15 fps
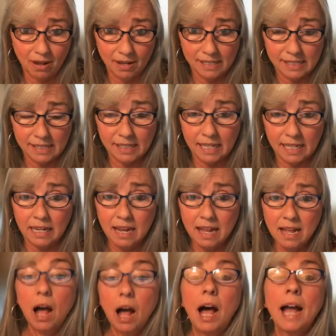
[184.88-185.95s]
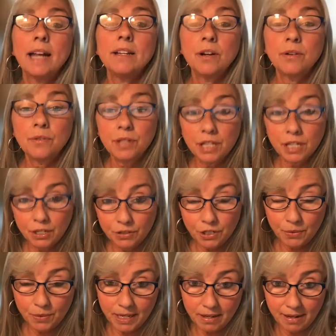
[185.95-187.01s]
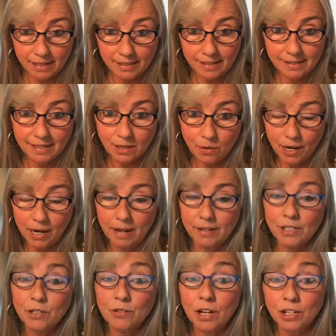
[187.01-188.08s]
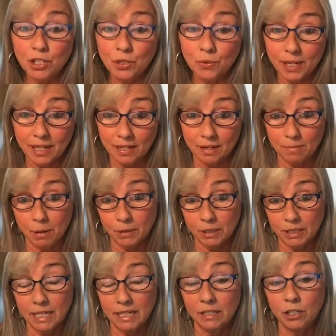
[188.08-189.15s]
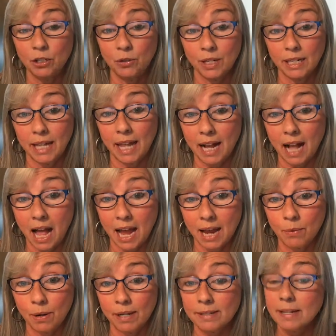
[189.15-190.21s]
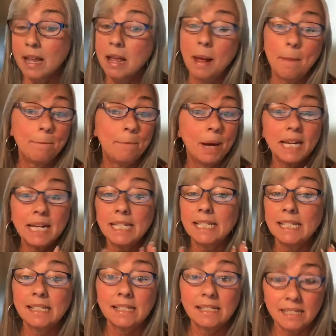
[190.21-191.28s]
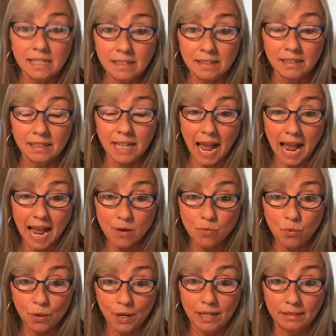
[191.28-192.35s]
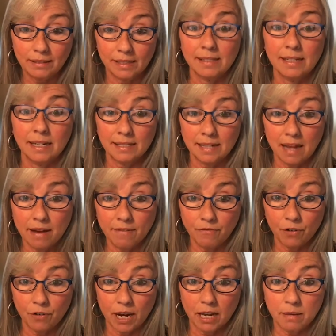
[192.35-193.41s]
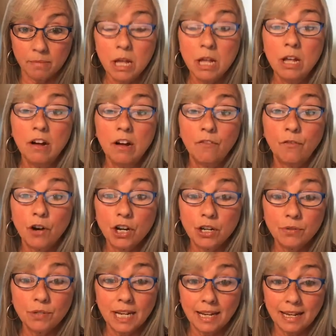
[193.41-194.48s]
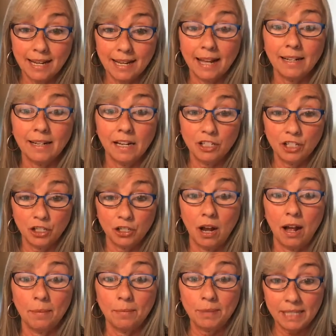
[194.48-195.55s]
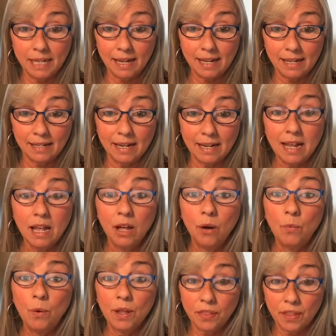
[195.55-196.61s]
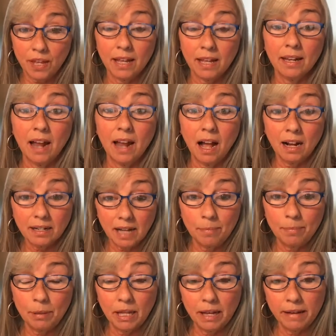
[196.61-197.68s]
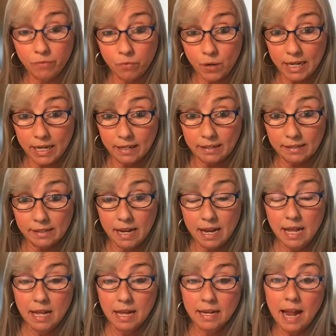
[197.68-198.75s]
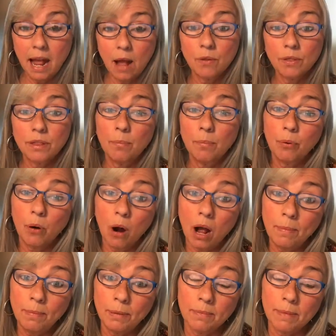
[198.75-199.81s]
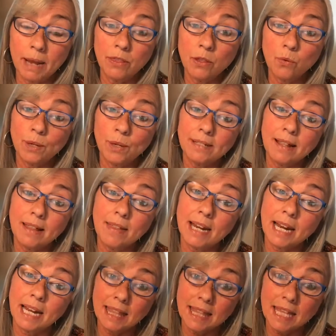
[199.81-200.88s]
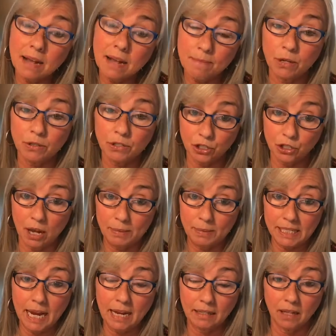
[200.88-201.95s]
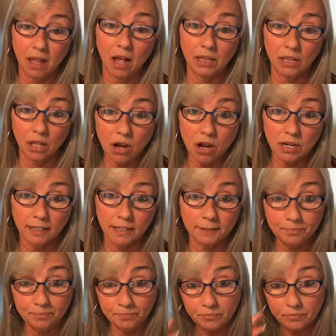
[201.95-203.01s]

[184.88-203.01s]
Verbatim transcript: honestly. I know that you're doing contents in a warehouse, you're not doing it in a mobile cleaning unit like I was, but it's still a realistic time frame for you to get a job done within a couple of weeks. Now, the problem and the reason that I think most jobs take a lot longer